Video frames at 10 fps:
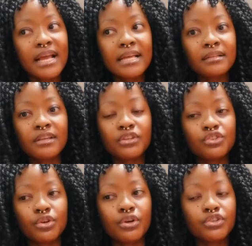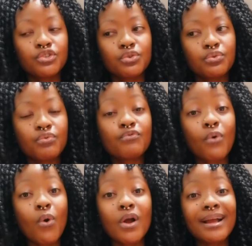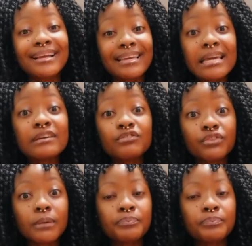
in the church to forgive